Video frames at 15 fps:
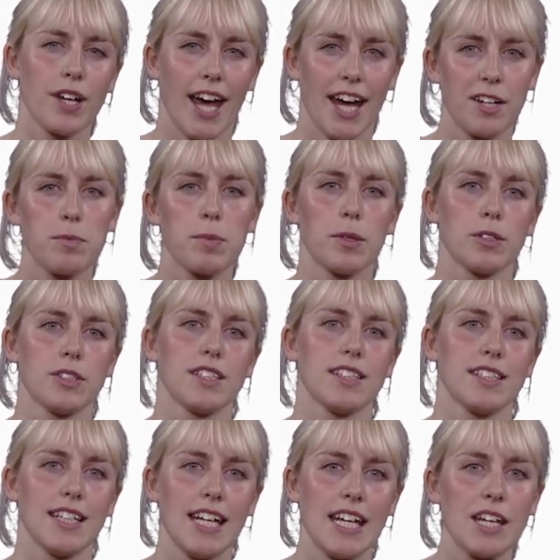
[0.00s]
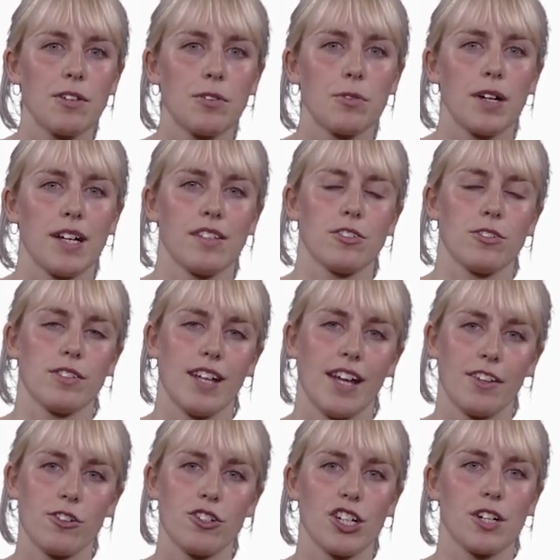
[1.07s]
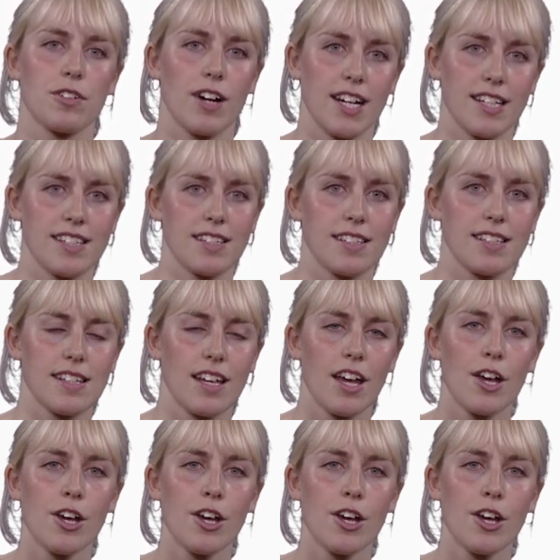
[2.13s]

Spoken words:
catapulted the EU into an energy crisis.